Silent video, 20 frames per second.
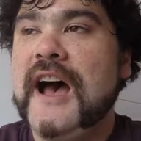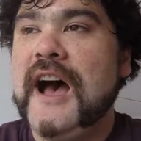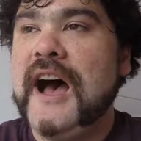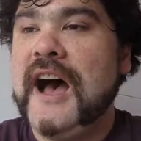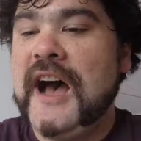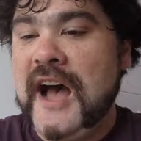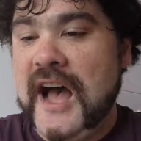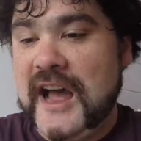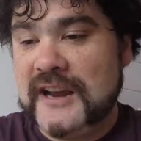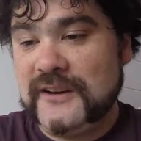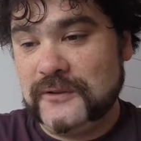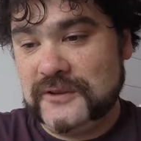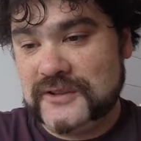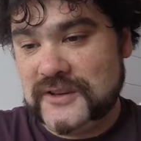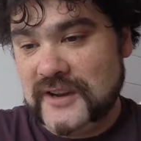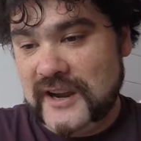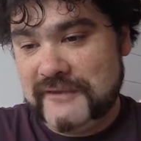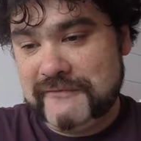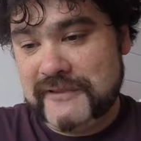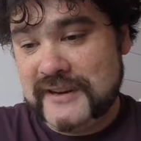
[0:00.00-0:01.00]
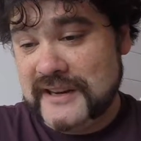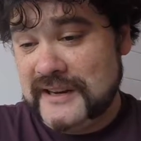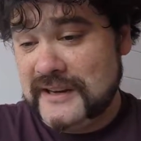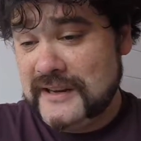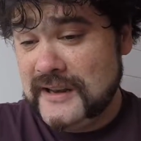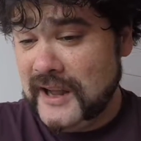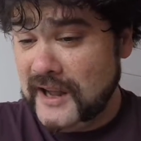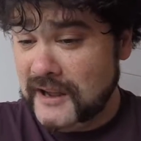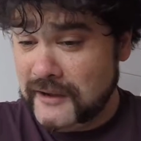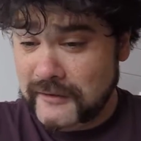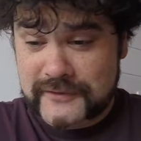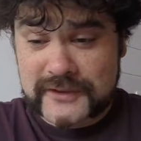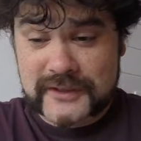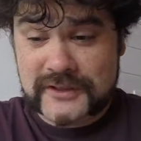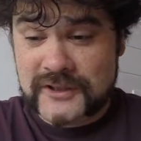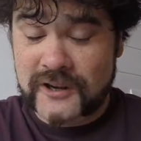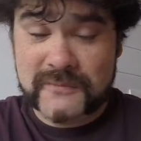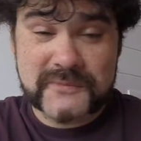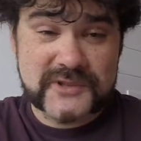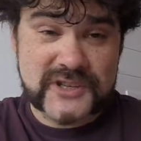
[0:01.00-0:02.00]
And also, I really
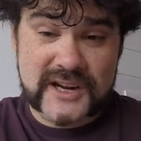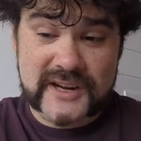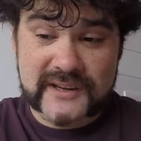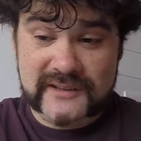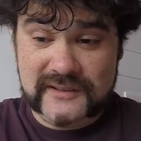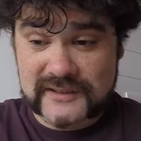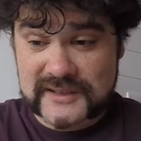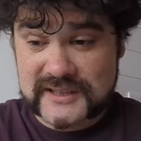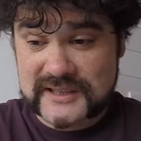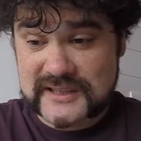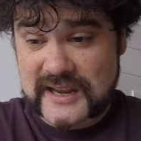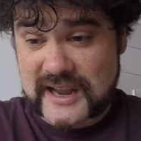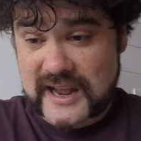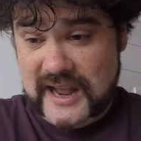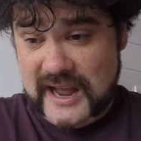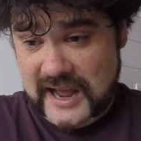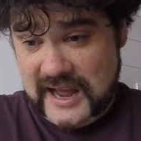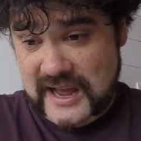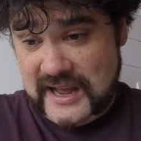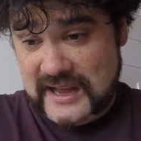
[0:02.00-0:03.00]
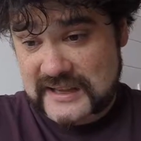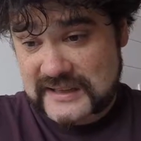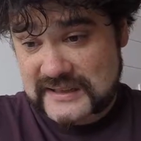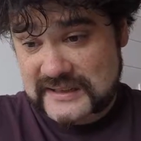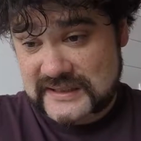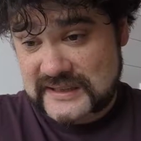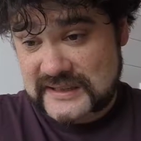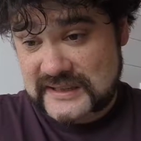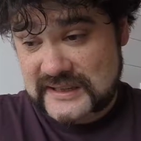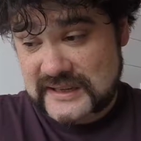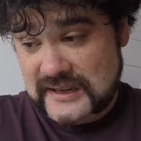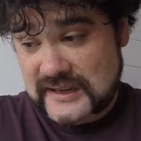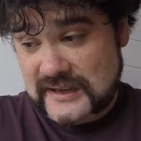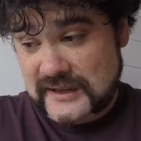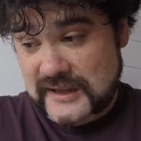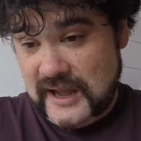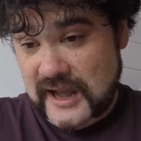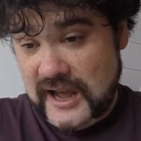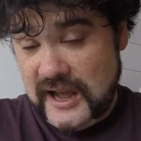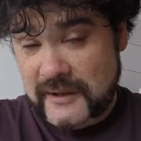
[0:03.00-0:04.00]
loved Tom Giles as
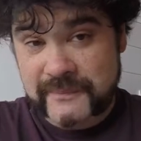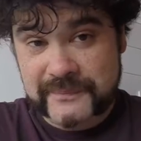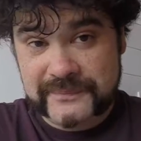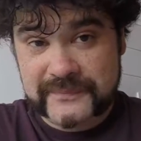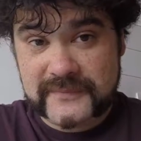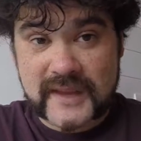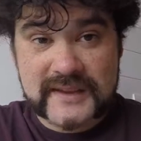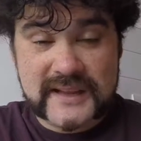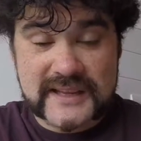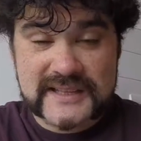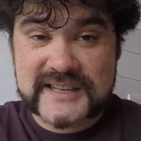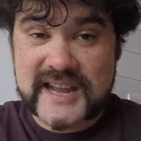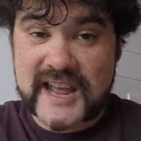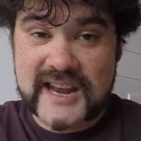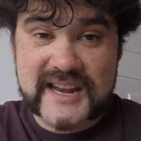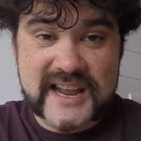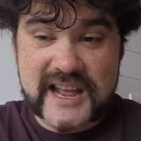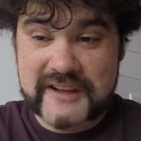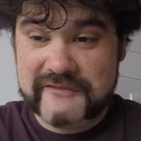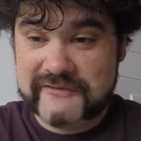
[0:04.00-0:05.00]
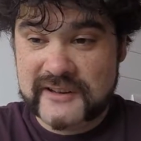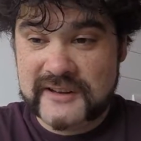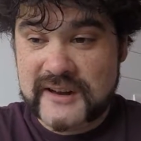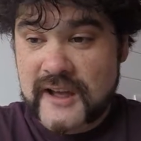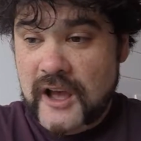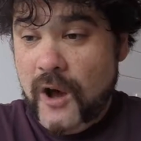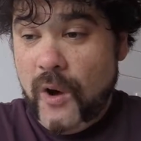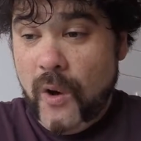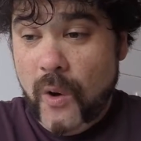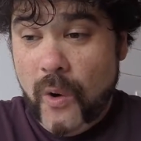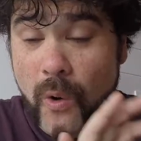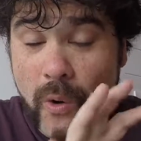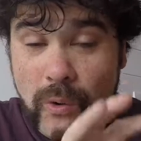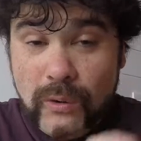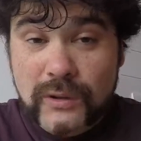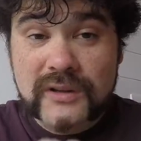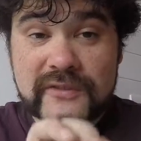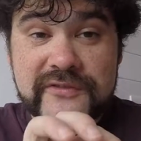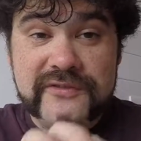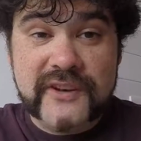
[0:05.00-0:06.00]
Kenny Everett.
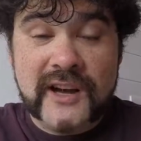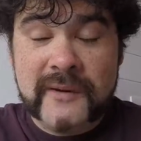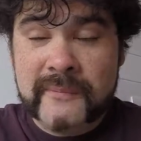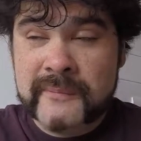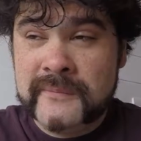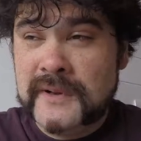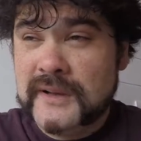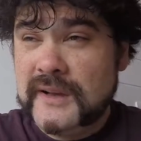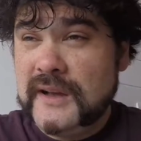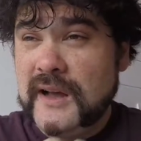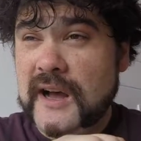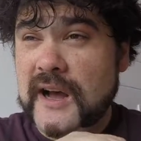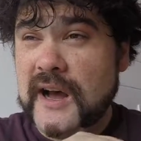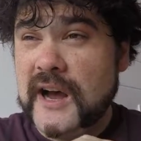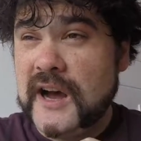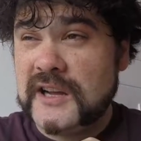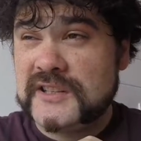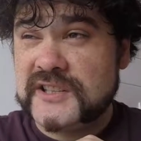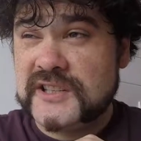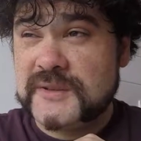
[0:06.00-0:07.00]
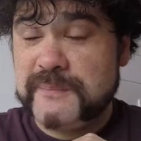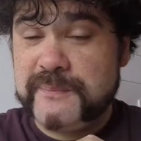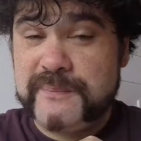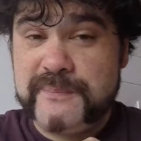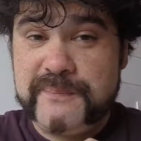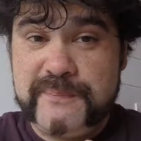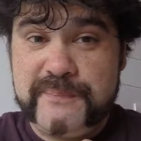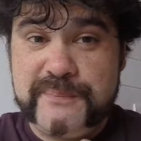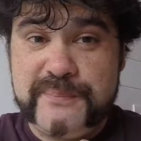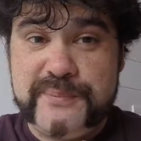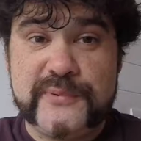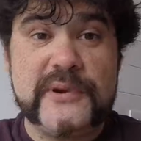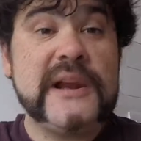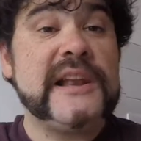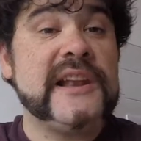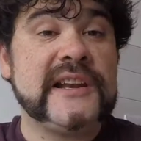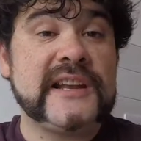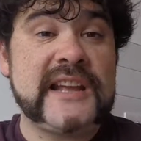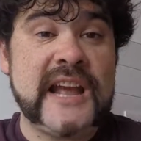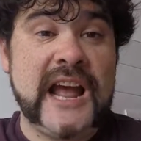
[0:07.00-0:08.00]
All of them are just
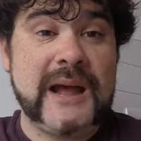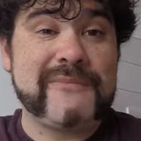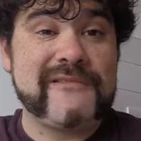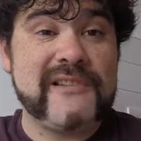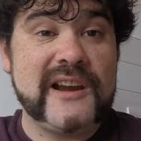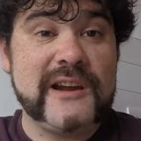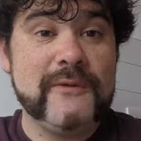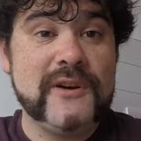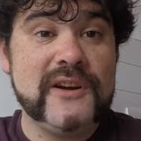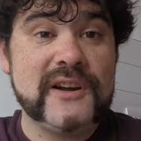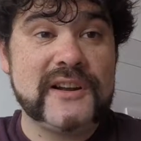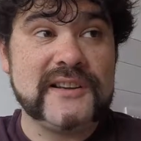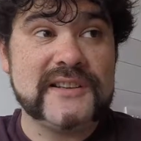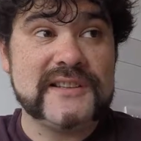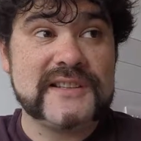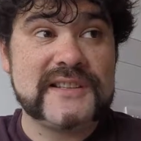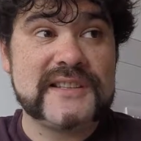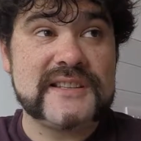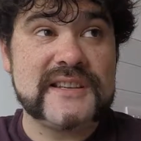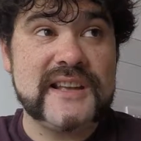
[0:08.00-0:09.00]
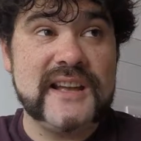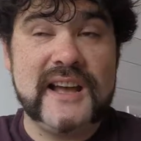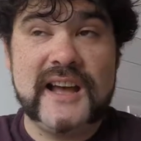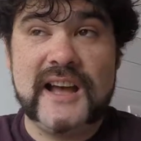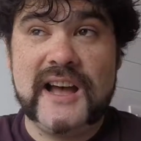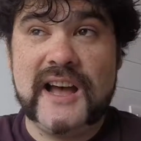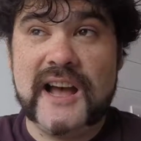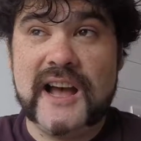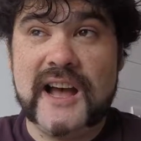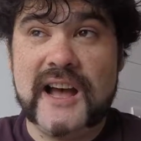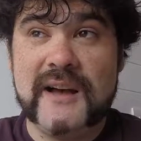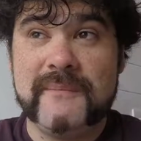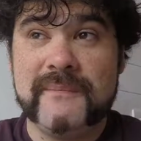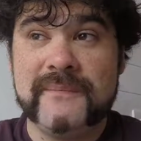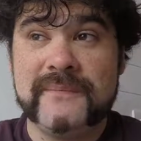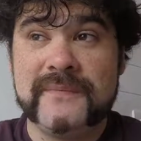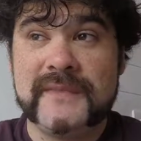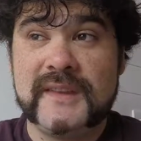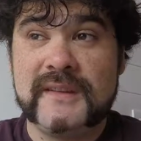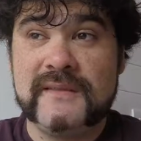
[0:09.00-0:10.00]
brilliant cabaret workers.
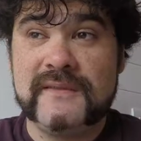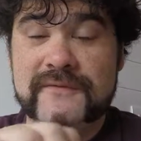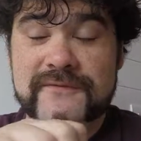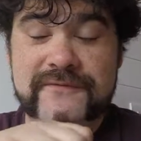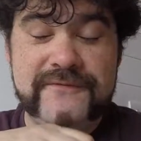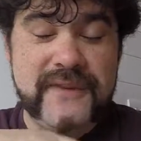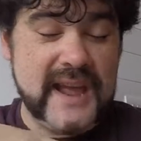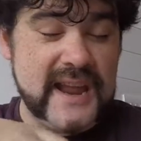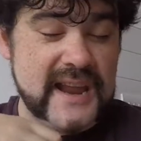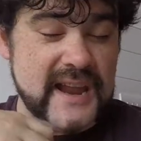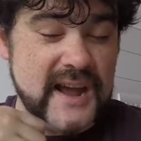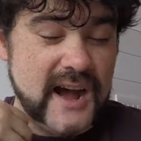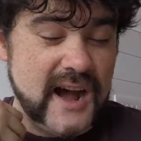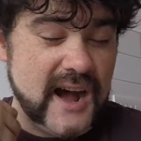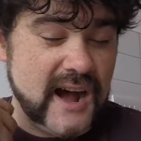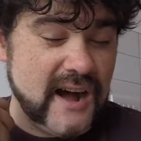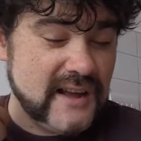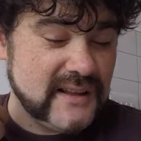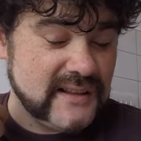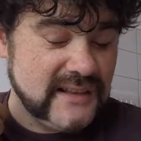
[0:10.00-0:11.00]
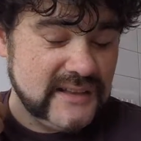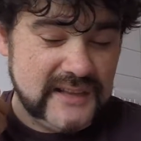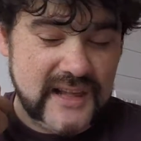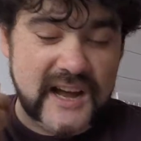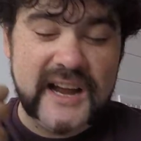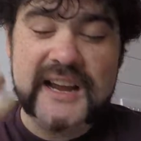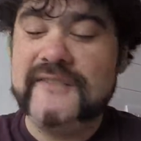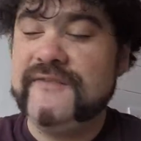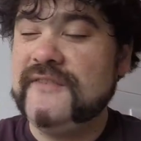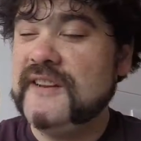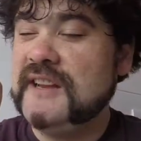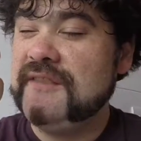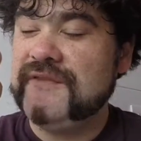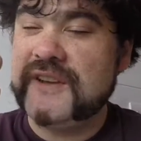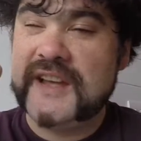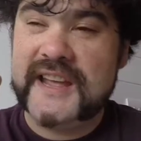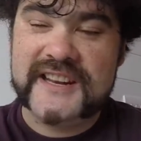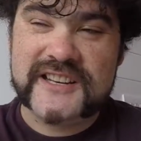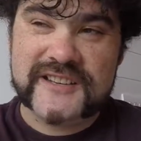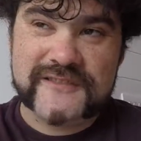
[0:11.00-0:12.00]
They are lively.
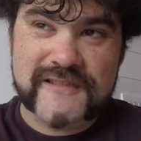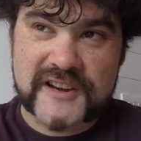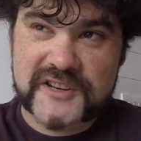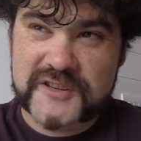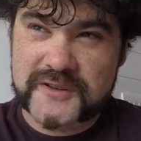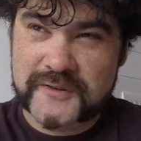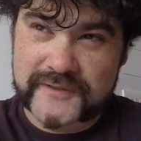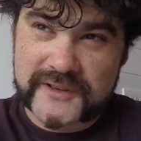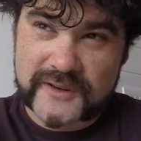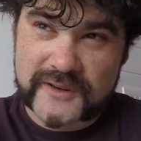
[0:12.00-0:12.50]
The interaction of